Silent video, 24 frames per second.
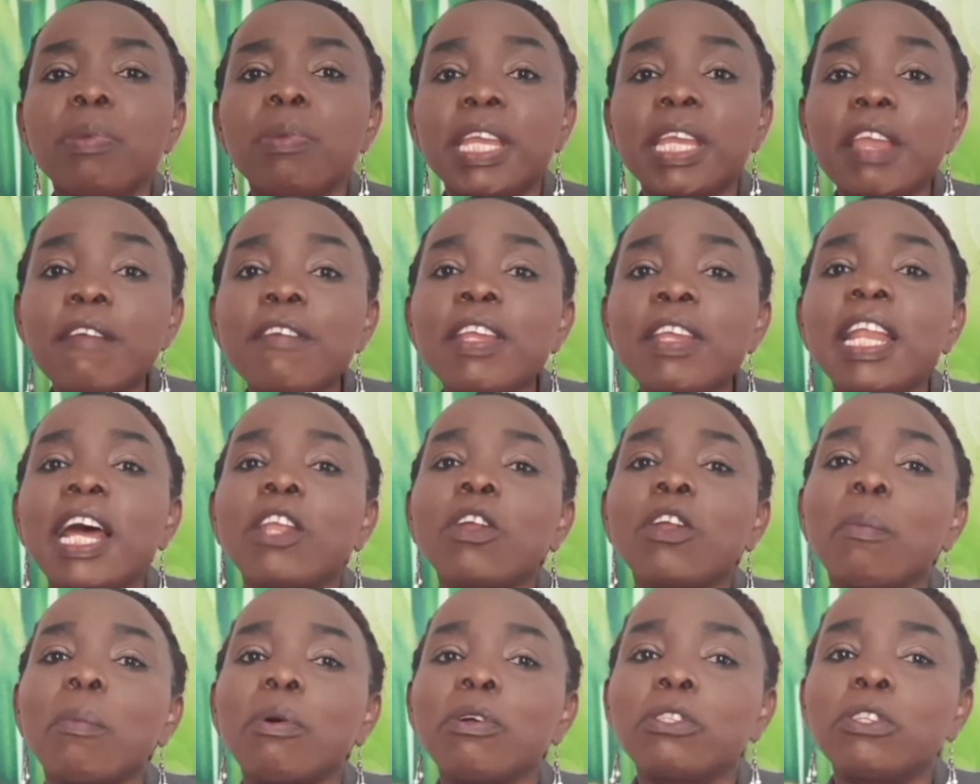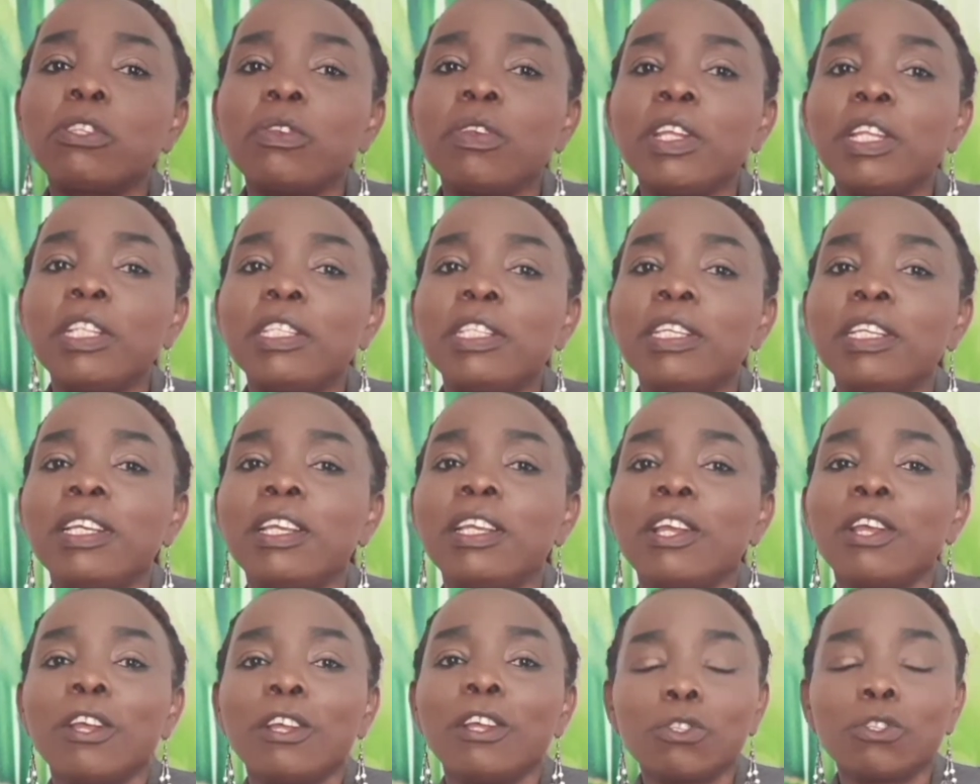given an opportunity
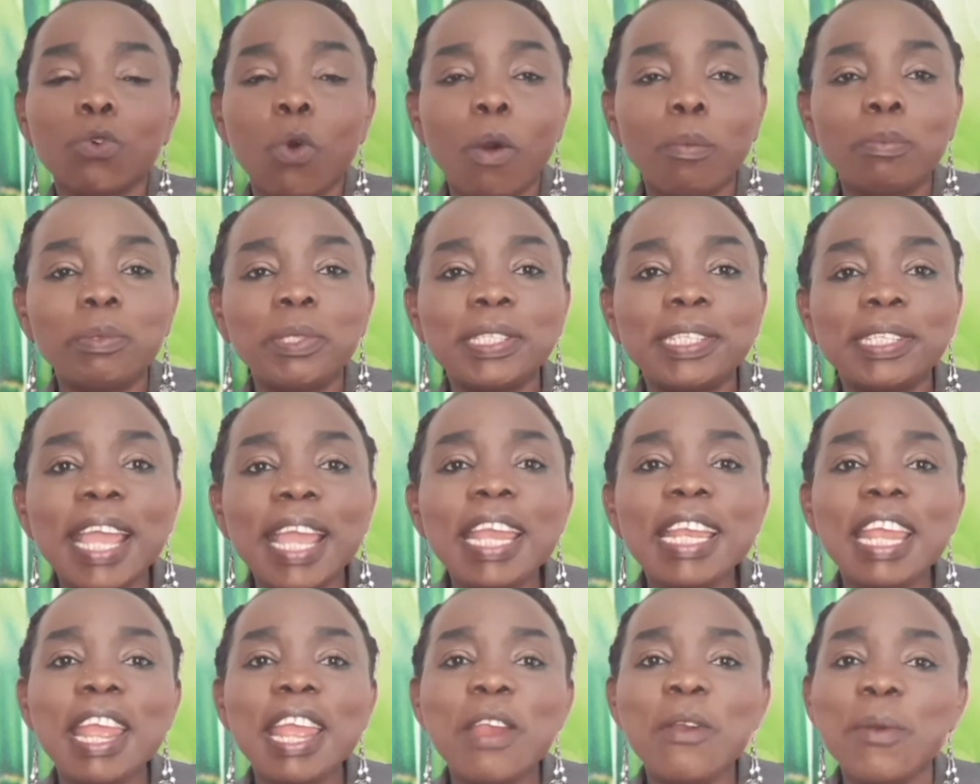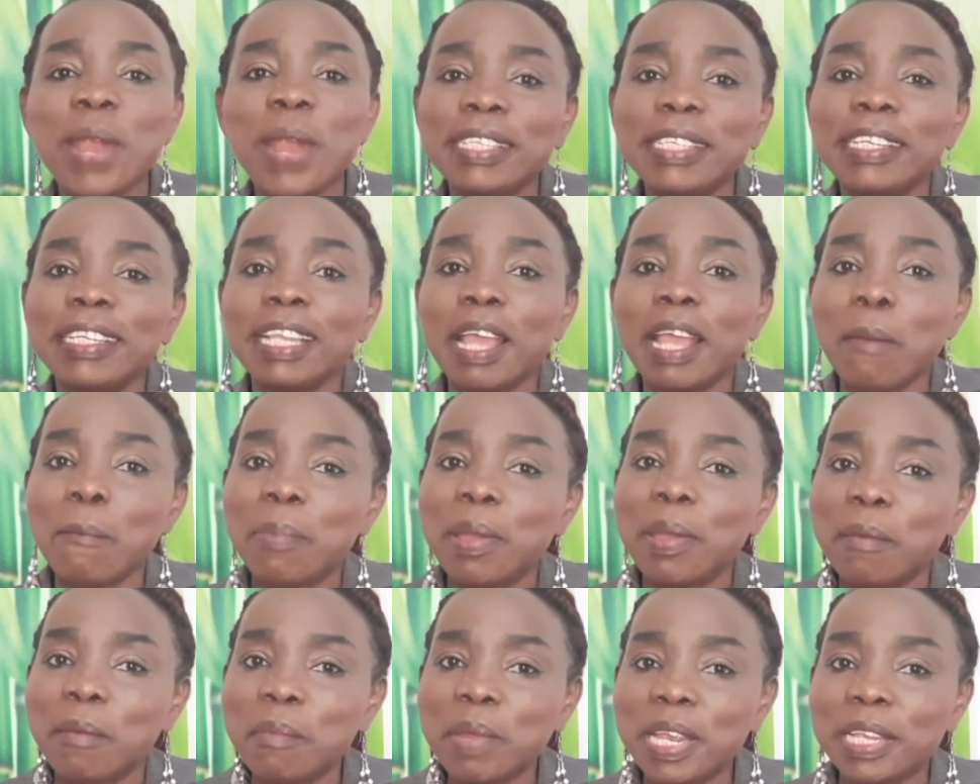to obtain a resident
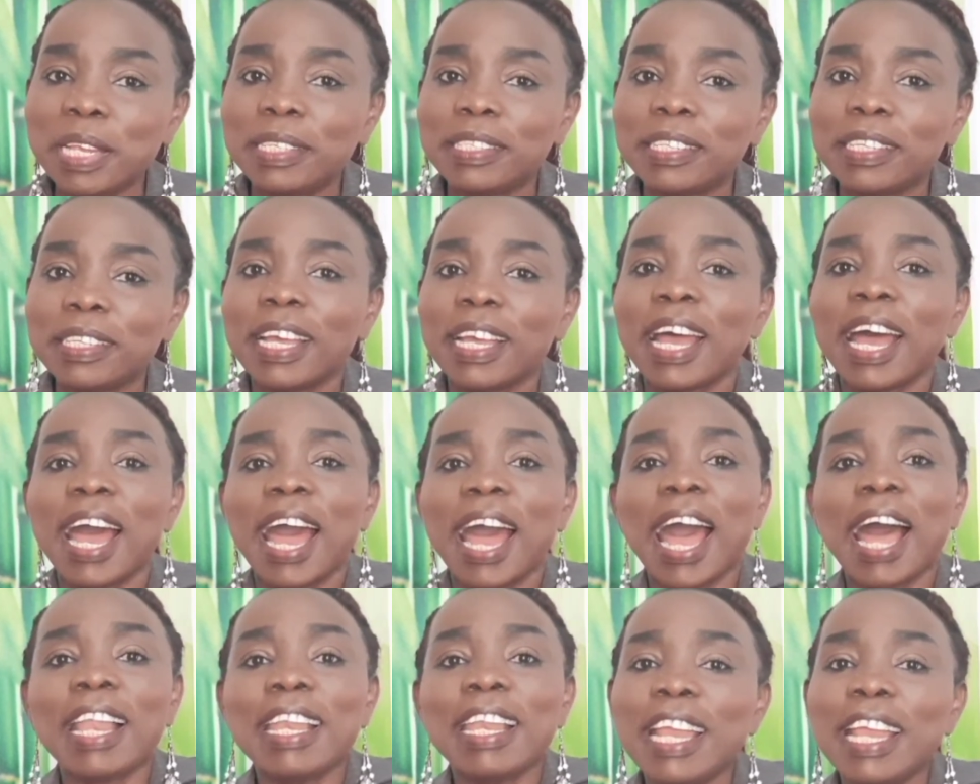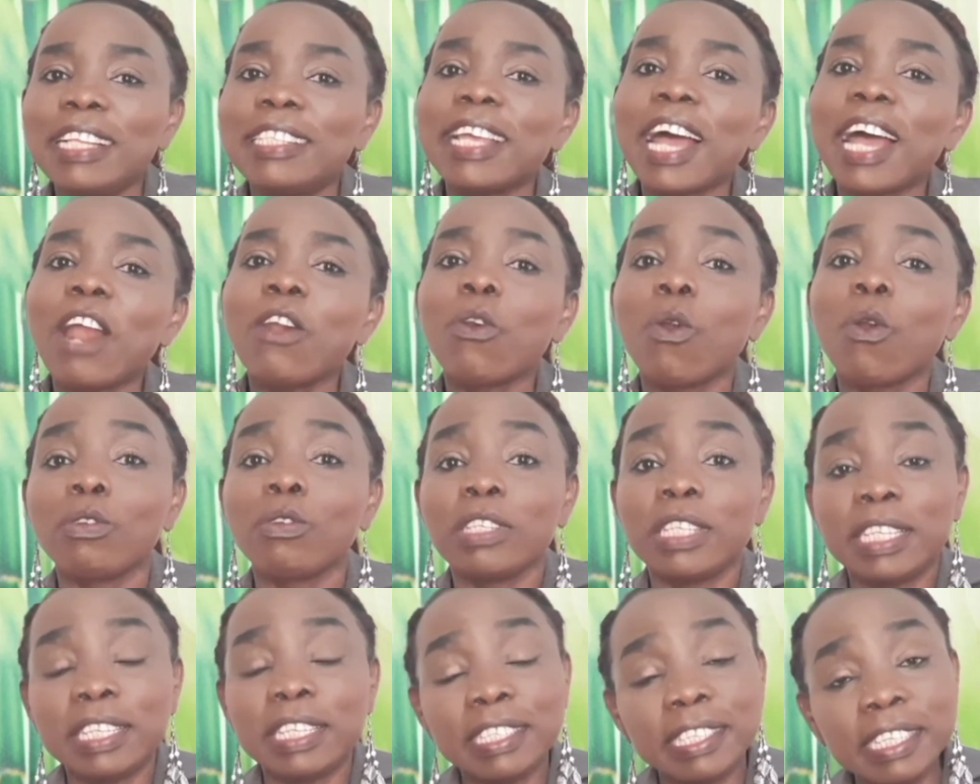permit and later on
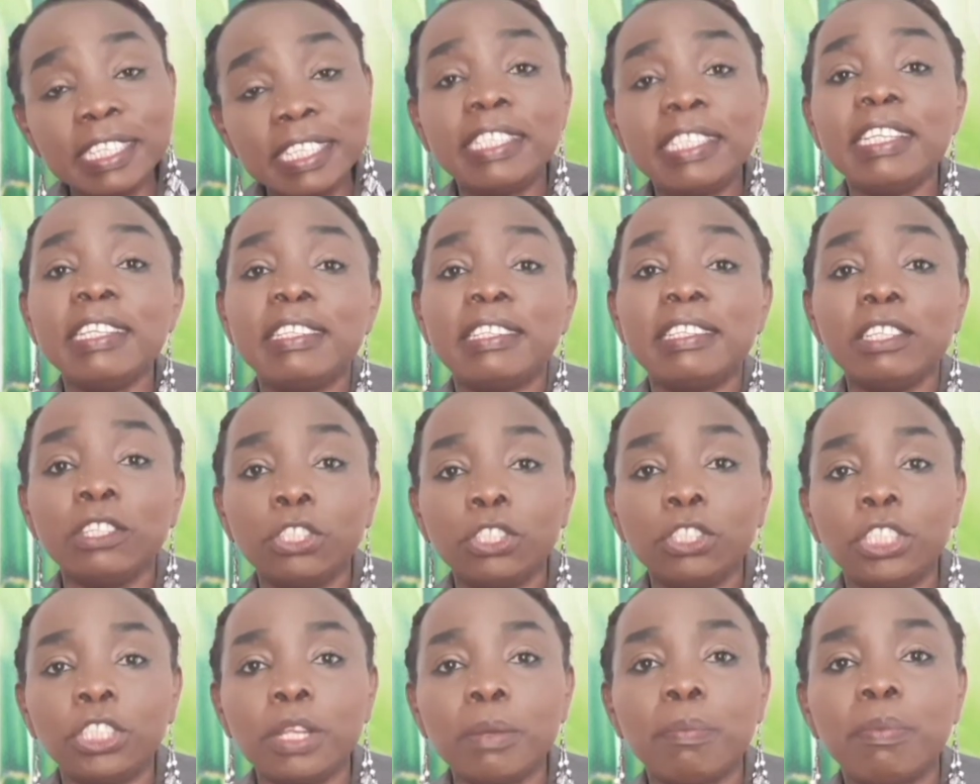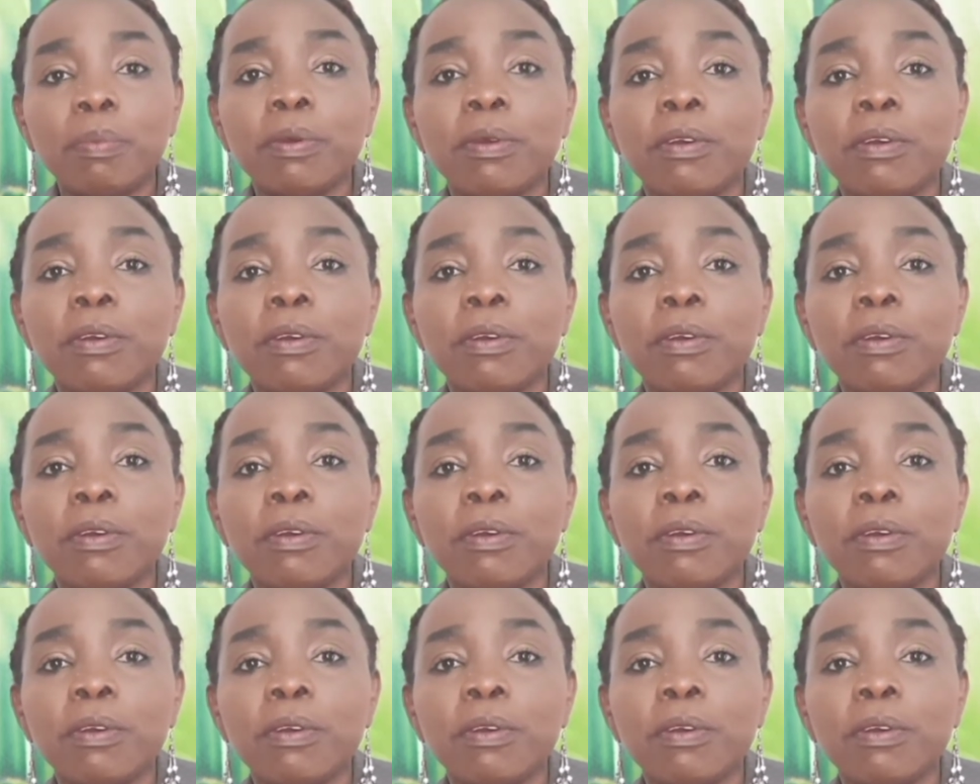citizenship